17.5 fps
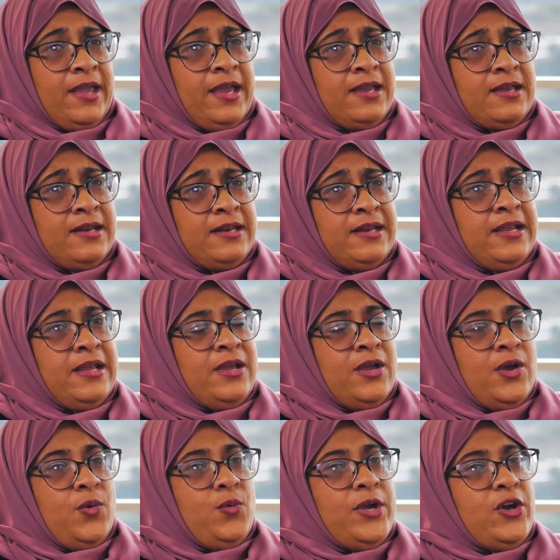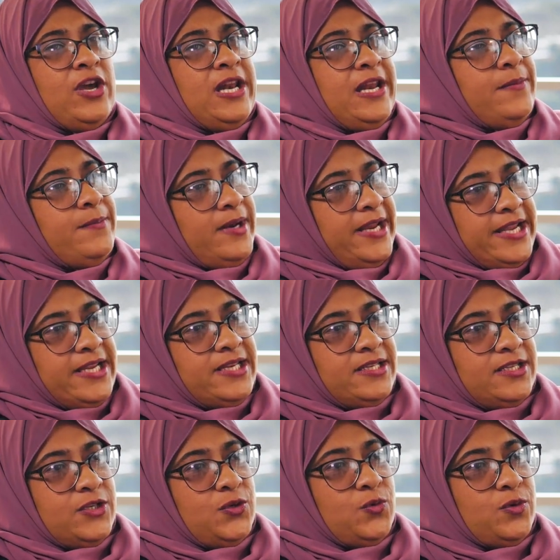And we
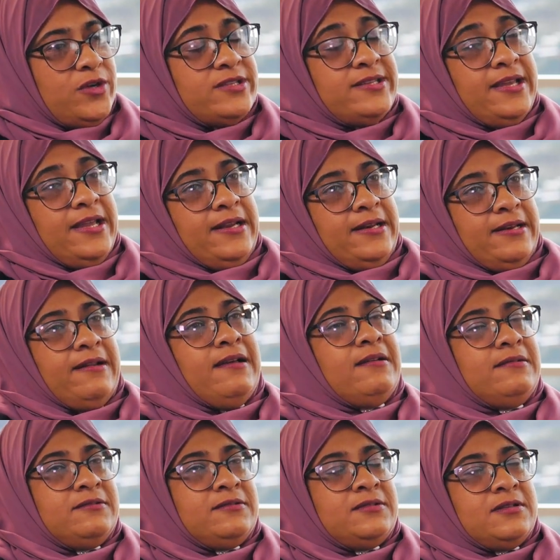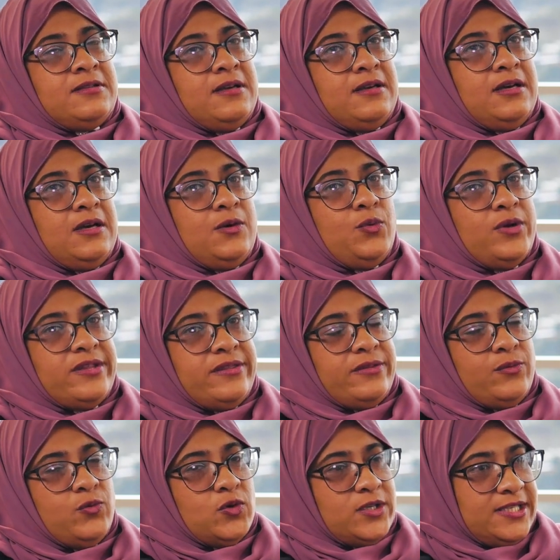collaborated with
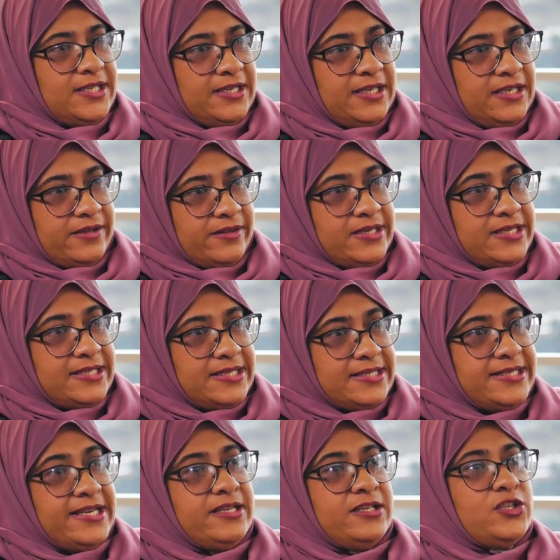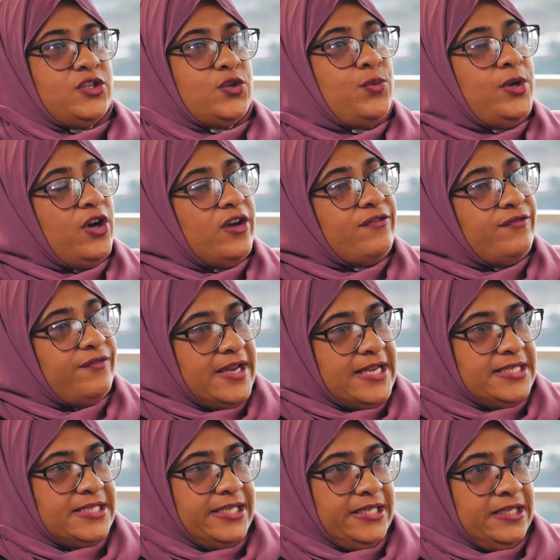Water and Health Research Center. So we got
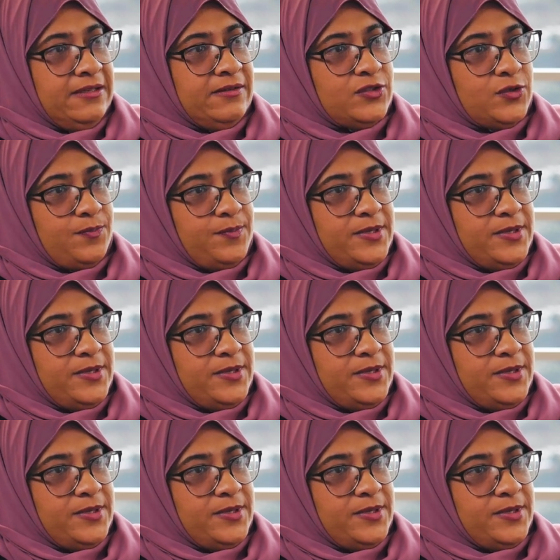funding. So